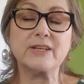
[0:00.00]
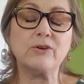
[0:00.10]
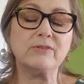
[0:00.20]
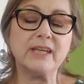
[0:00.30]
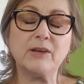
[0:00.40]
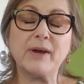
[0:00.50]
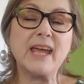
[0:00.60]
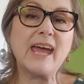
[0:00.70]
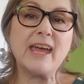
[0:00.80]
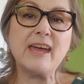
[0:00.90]
So anyway,
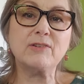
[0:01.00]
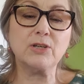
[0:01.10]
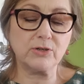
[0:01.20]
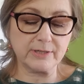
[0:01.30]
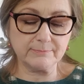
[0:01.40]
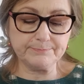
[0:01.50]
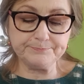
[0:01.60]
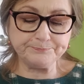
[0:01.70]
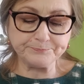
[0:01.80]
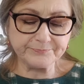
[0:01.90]
have a look.
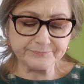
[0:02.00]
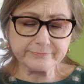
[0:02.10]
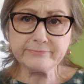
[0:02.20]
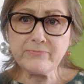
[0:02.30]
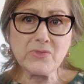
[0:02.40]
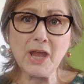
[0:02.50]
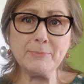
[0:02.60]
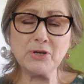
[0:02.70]
I'm